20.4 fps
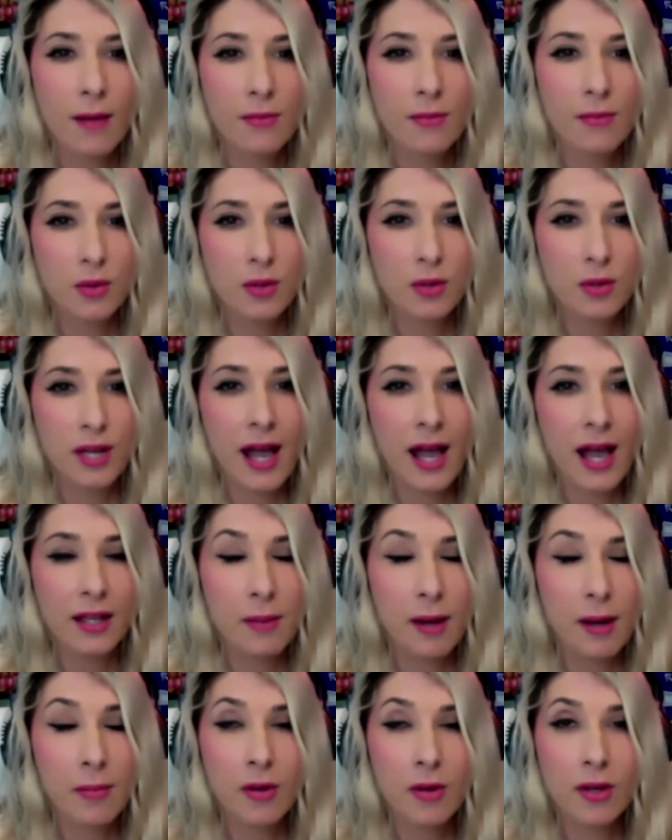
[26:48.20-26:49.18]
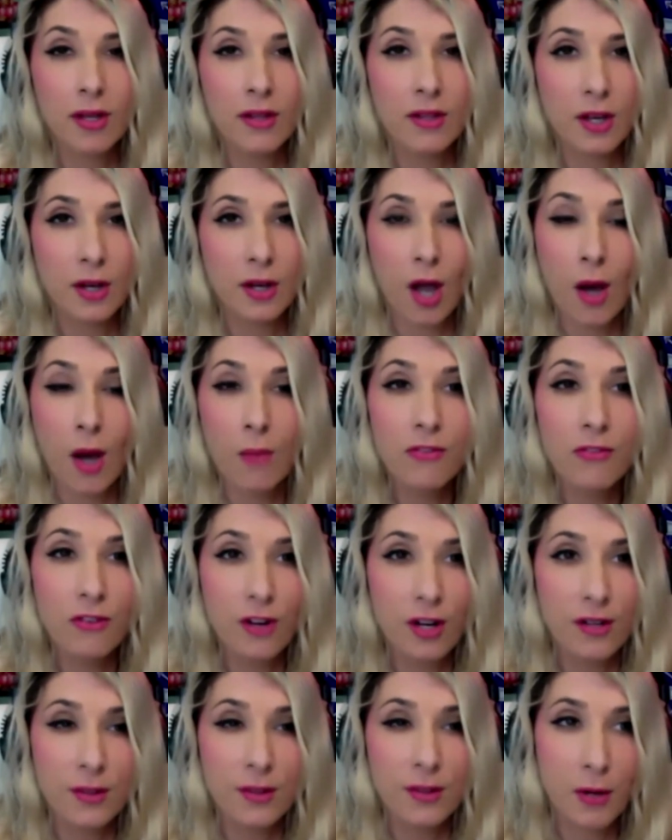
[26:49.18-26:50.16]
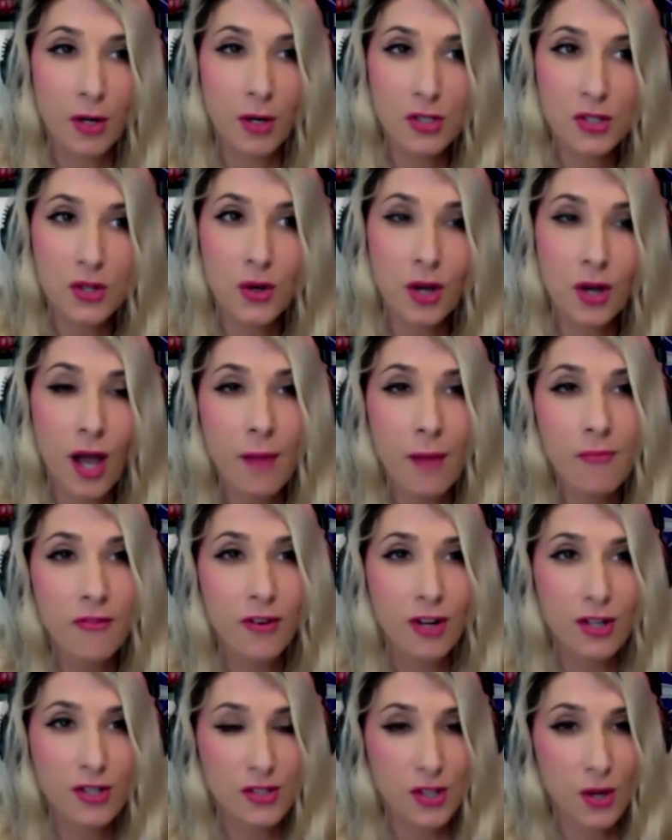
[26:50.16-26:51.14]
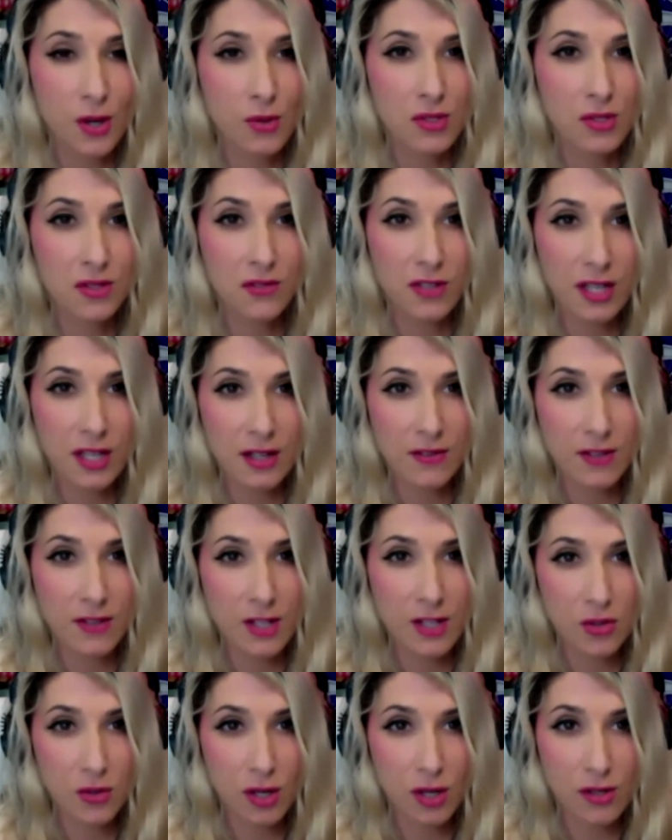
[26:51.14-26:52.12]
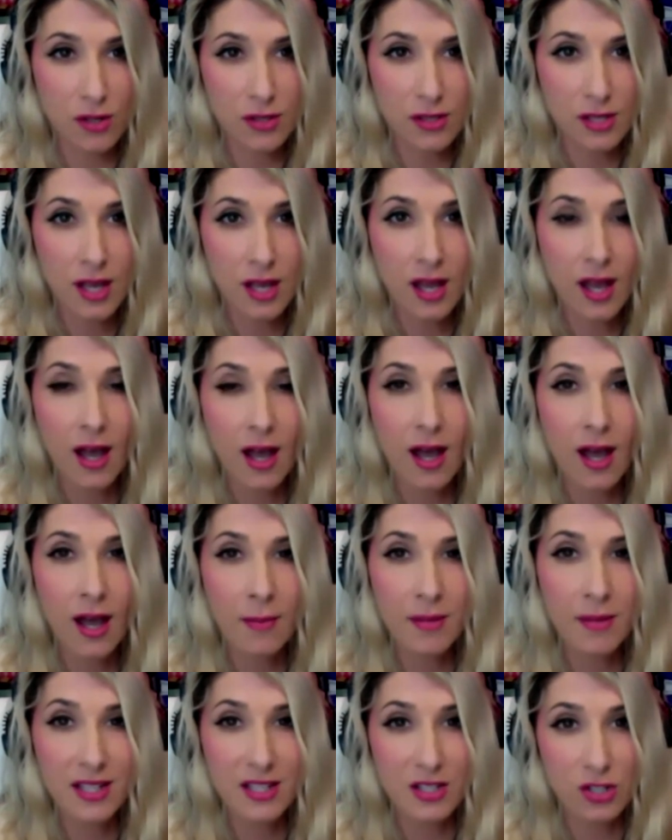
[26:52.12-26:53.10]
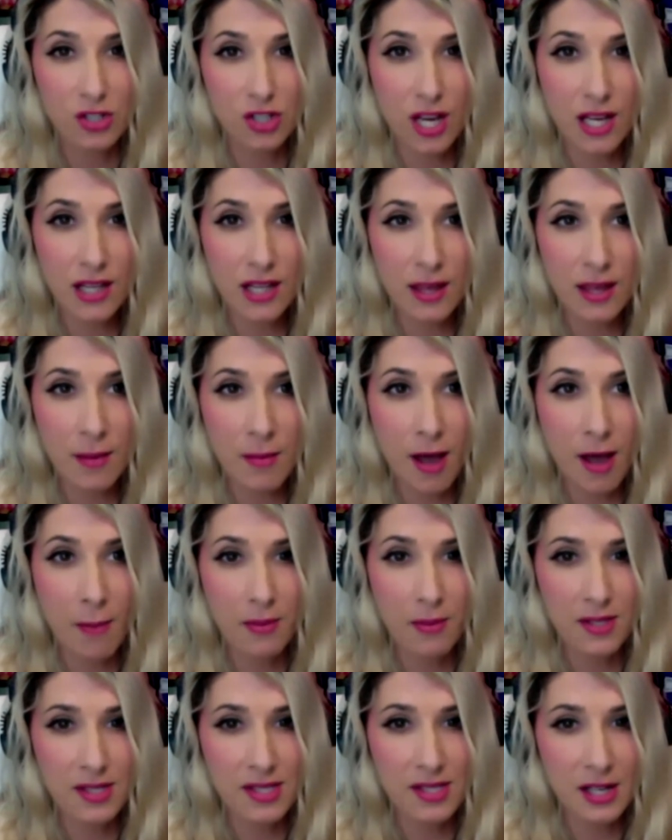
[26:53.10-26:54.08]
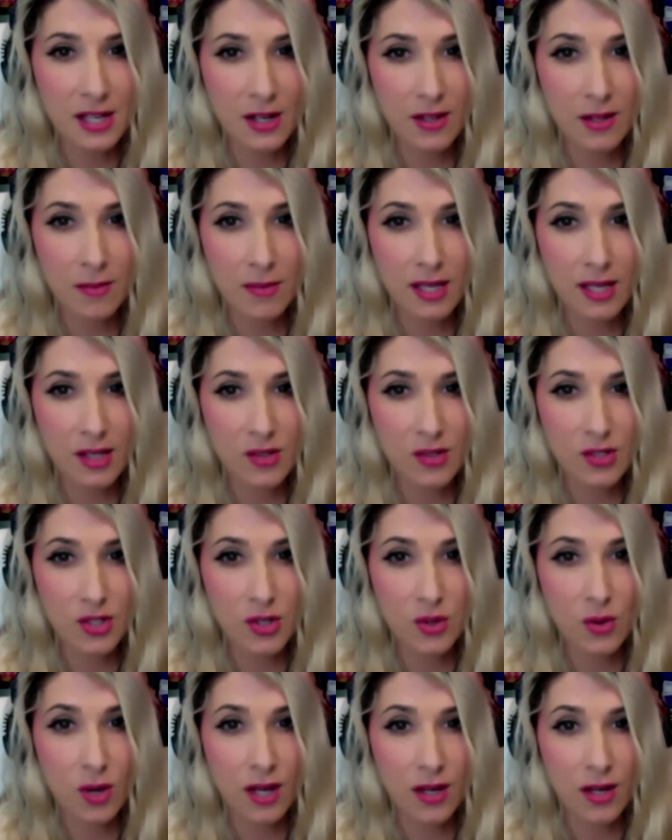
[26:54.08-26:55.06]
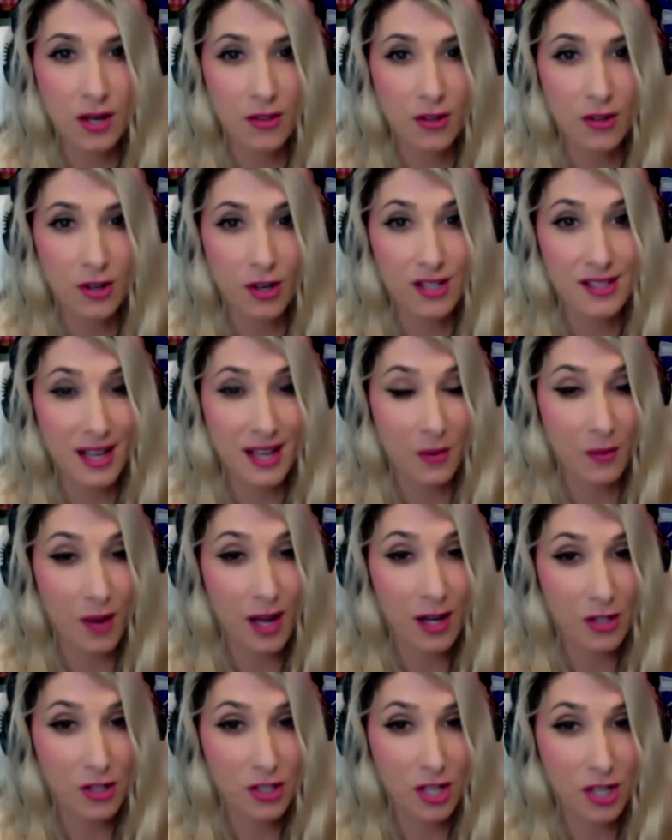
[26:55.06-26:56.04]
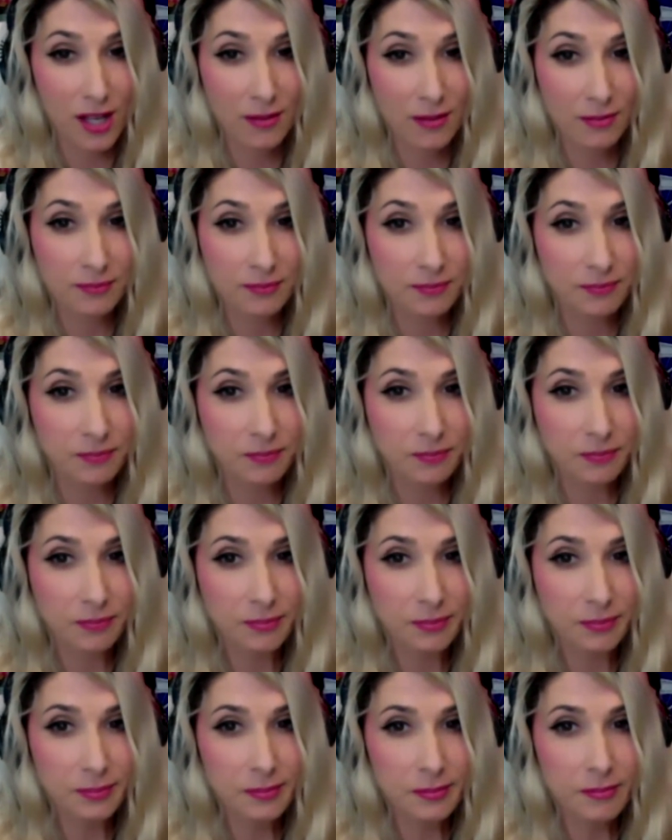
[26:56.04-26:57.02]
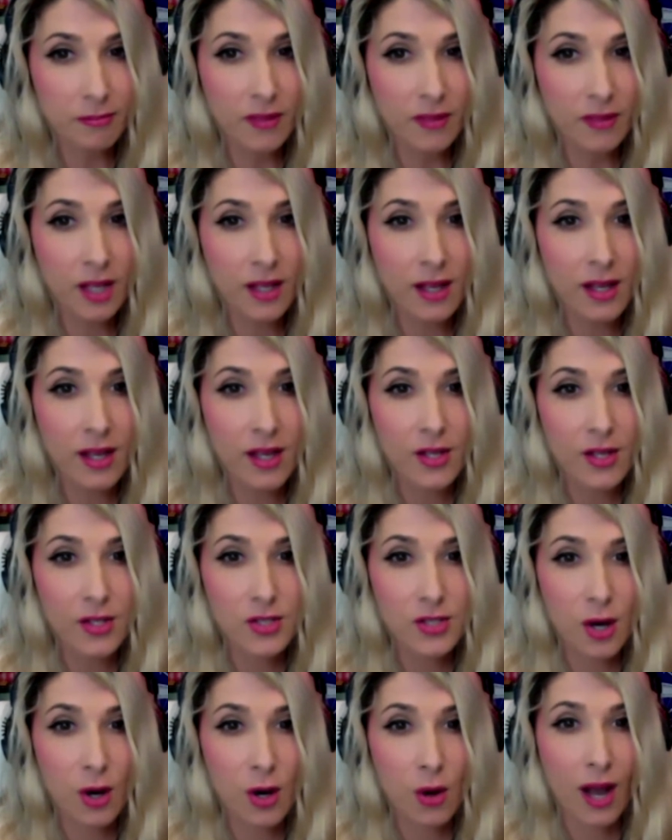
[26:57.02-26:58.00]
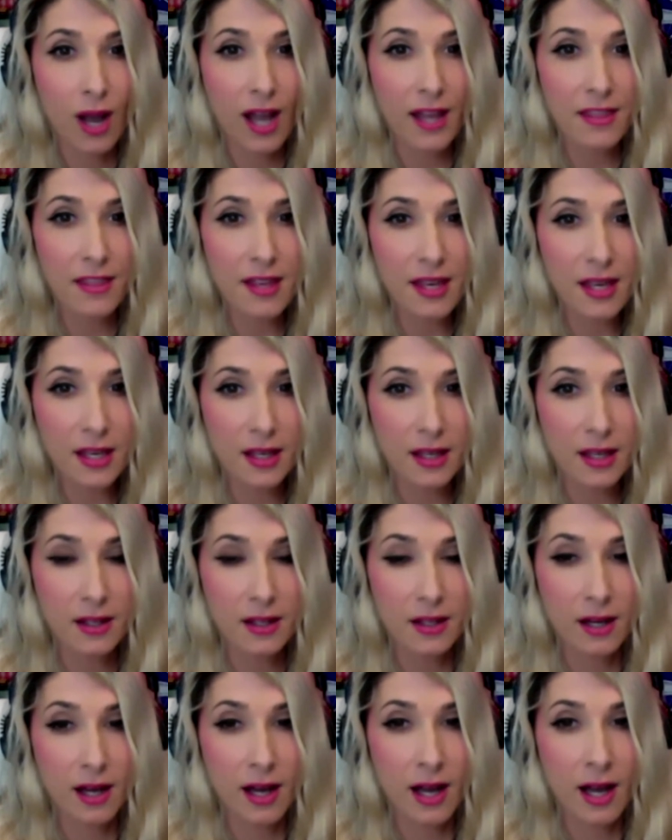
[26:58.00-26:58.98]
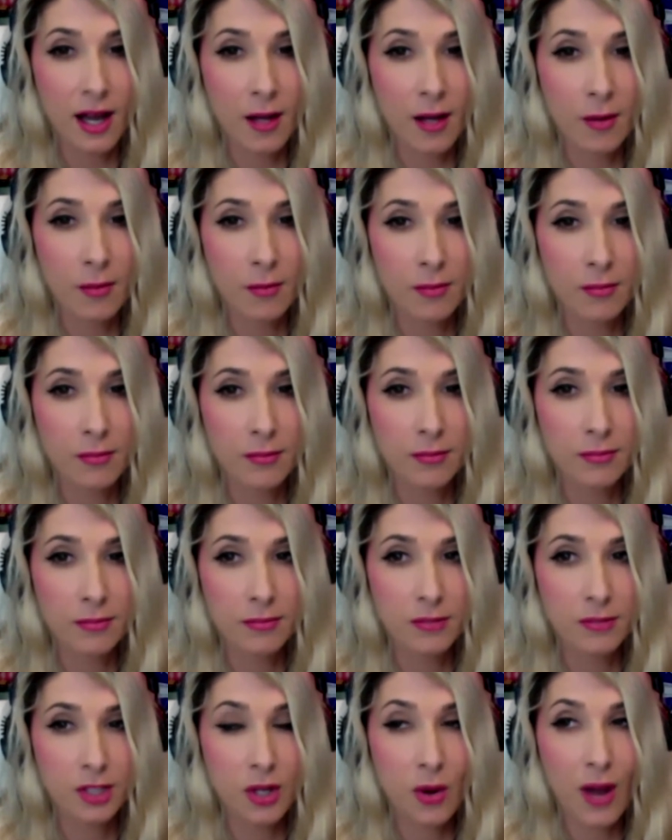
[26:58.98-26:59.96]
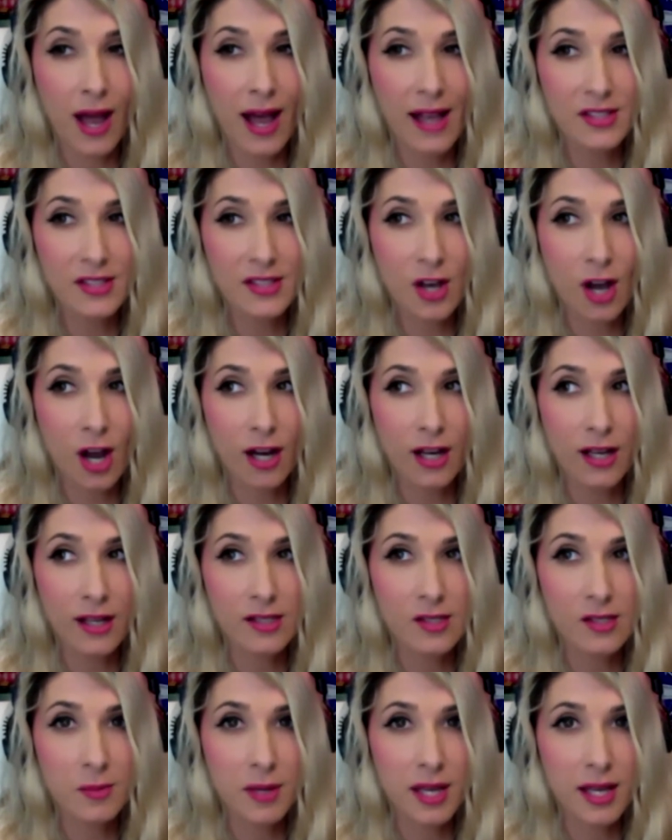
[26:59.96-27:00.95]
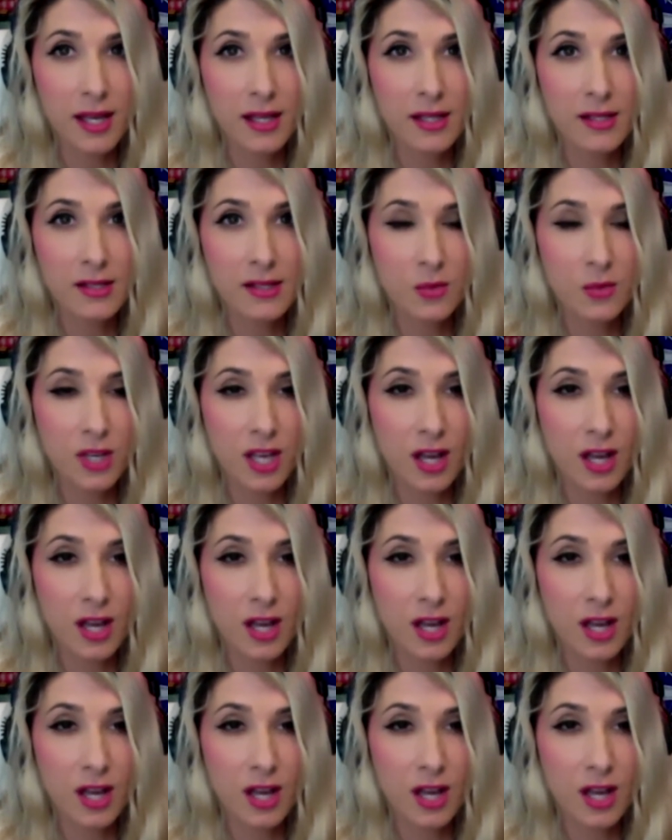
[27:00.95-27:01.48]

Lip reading: the reality bubble and the personal comfort zones of individuals, and to shake them up and steer them into another direction. So I think, as the heart expands and we